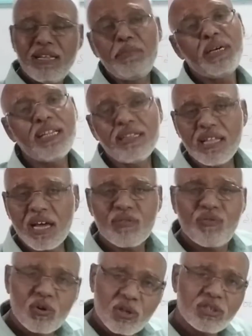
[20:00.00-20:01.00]
metal, they are
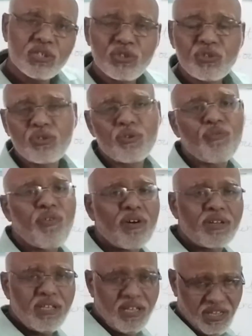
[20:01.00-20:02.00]
photosensitive
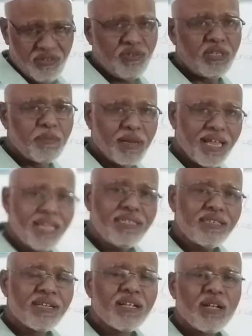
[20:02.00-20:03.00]
for the visible light.